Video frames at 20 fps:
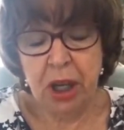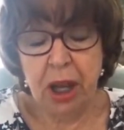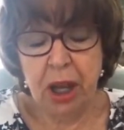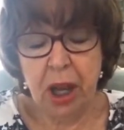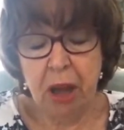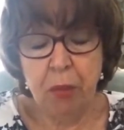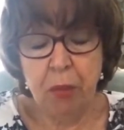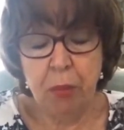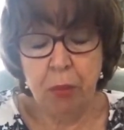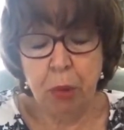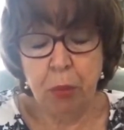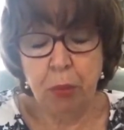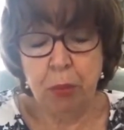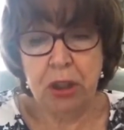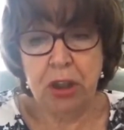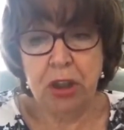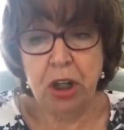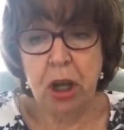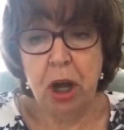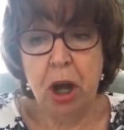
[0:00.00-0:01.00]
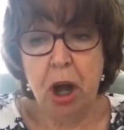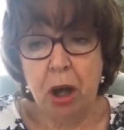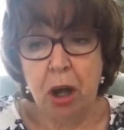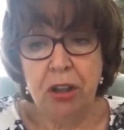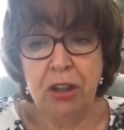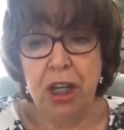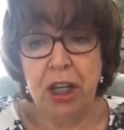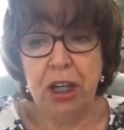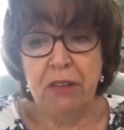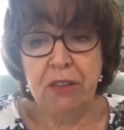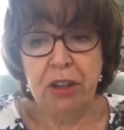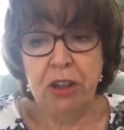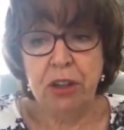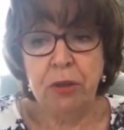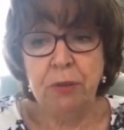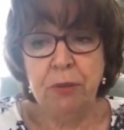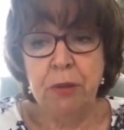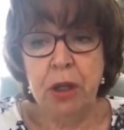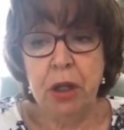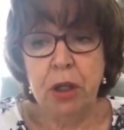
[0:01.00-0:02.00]
ever published on
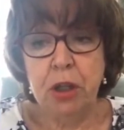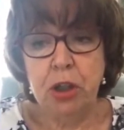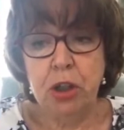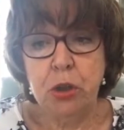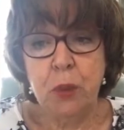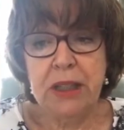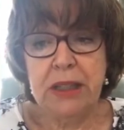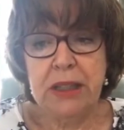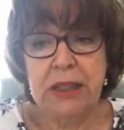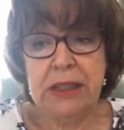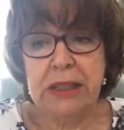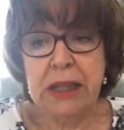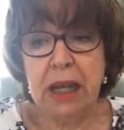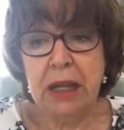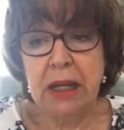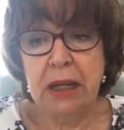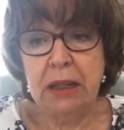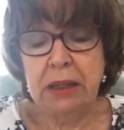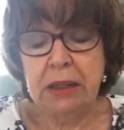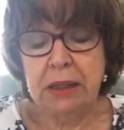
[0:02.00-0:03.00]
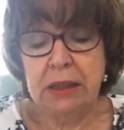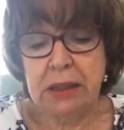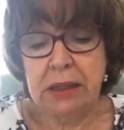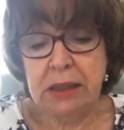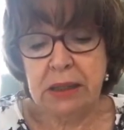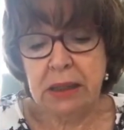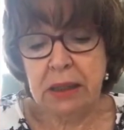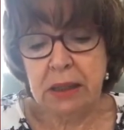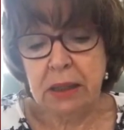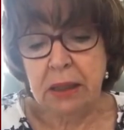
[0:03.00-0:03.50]
television, 20 seconds.